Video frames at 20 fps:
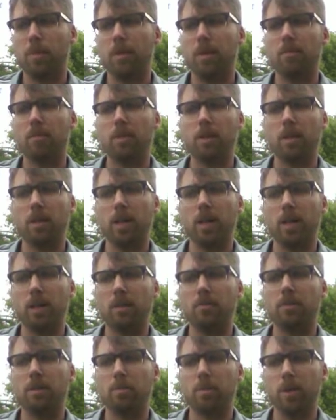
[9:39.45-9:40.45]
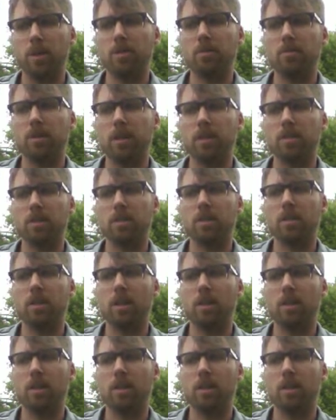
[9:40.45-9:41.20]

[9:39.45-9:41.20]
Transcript: If the preservation